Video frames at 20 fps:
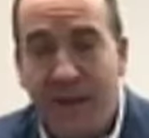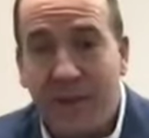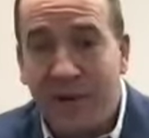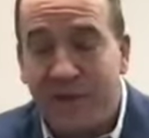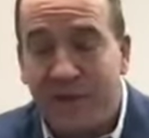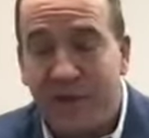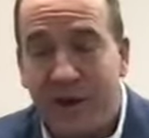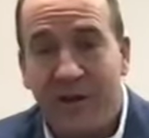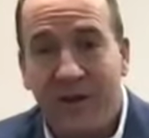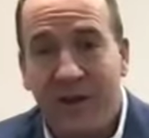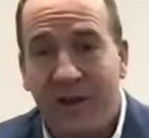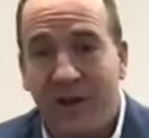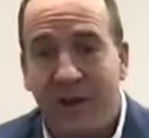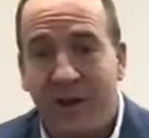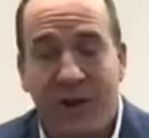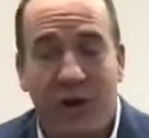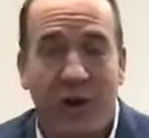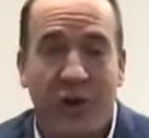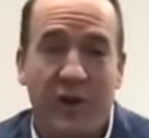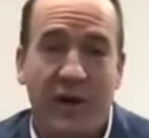we certainly
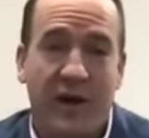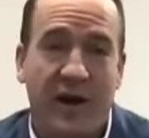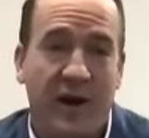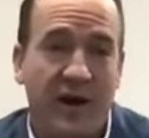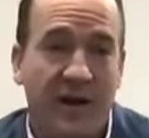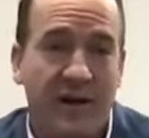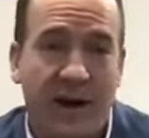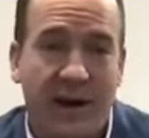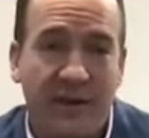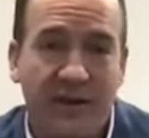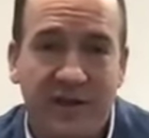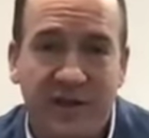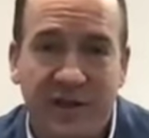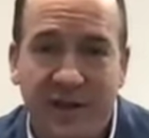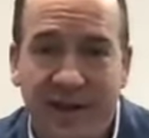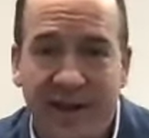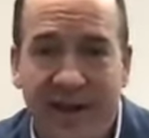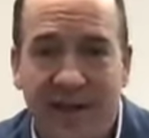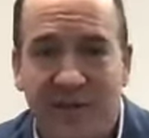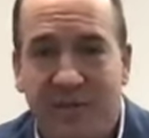do. Obviously,
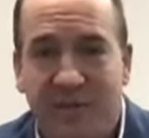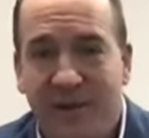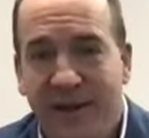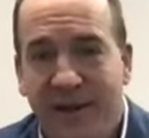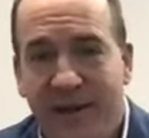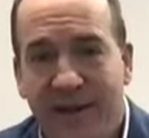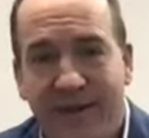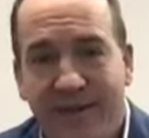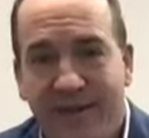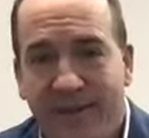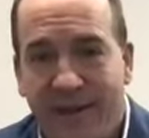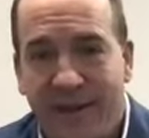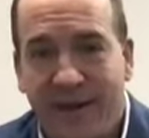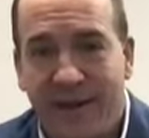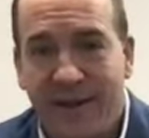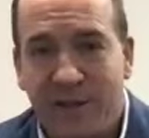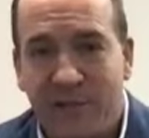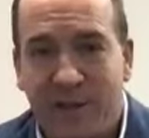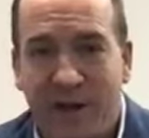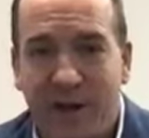ESPN
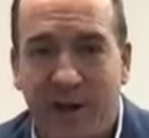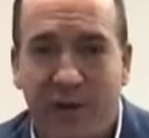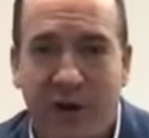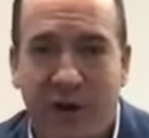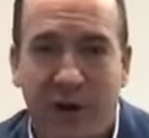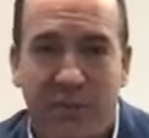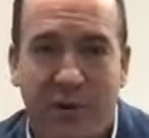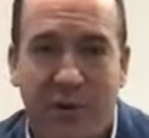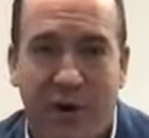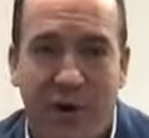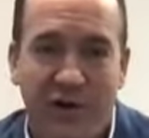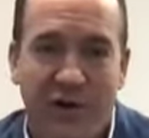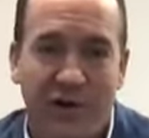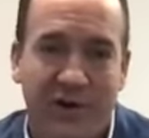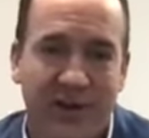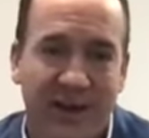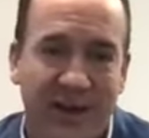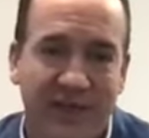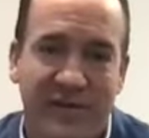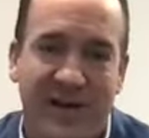has been a great partner.
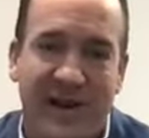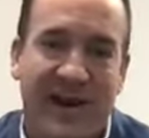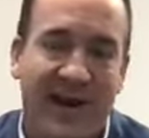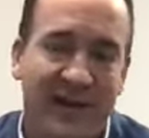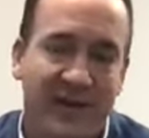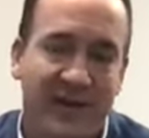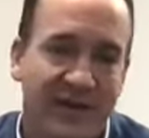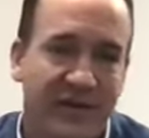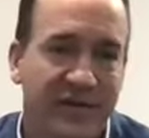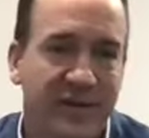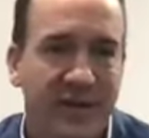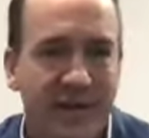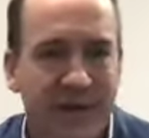They've kind of